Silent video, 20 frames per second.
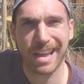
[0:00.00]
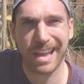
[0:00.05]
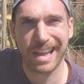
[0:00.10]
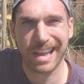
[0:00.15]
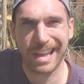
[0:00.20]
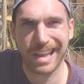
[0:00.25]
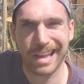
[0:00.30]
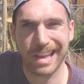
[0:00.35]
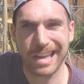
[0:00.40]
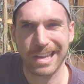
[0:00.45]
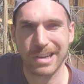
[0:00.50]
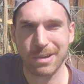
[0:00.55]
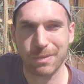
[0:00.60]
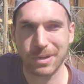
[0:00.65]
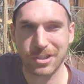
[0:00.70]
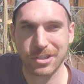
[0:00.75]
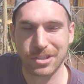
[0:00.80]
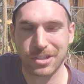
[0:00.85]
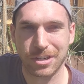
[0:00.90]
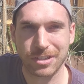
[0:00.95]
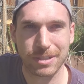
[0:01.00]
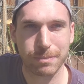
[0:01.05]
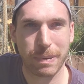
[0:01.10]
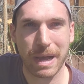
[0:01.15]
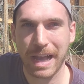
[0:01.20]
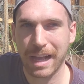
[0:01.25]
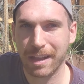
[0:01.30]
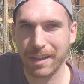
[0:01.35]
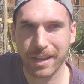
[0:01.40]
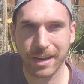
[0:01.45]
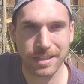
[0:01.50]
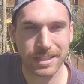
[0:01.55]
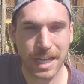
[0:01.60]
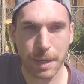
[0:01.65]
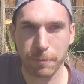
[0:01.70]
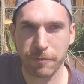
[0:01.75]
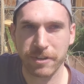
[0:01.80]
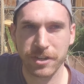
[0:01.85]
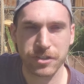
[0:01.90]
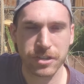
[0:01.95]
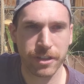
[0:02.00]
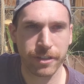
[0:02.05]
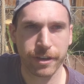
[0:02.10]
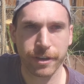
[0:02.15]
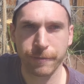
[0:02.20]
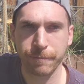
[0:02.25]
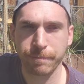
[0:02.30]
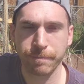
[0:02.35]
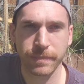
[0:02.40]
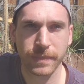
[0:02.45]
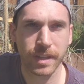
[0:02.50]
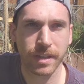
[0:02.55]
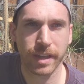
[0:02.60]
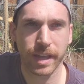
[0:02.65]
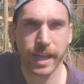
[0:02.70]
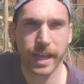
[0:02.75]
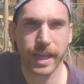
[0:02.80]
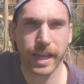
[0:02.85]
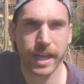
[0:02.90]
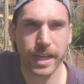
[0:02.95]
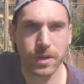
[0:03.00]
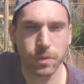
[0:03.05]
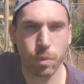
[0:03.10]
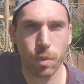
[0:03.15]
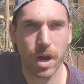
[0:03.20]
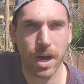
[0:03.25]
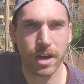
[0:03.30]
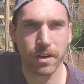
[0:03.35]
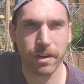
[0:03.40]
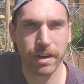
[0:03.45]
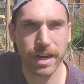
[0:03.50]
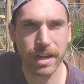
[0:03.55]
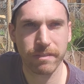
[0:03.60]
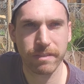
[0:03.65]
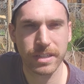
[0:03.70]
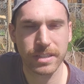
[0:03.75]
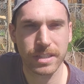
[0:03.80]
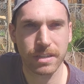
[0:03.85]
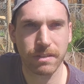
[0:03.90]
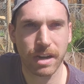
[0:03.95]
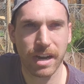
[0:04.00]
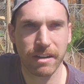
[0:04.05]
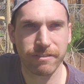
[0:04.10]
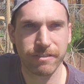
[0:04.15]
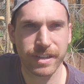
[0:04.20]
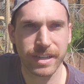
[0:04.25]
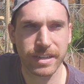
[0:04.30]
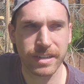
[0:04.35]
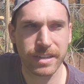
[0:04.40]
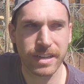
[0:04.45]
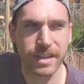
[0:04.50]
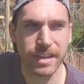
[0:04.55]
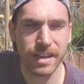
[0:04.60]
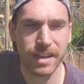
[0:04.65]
and we just start to pile it on top of each other and water it every so often,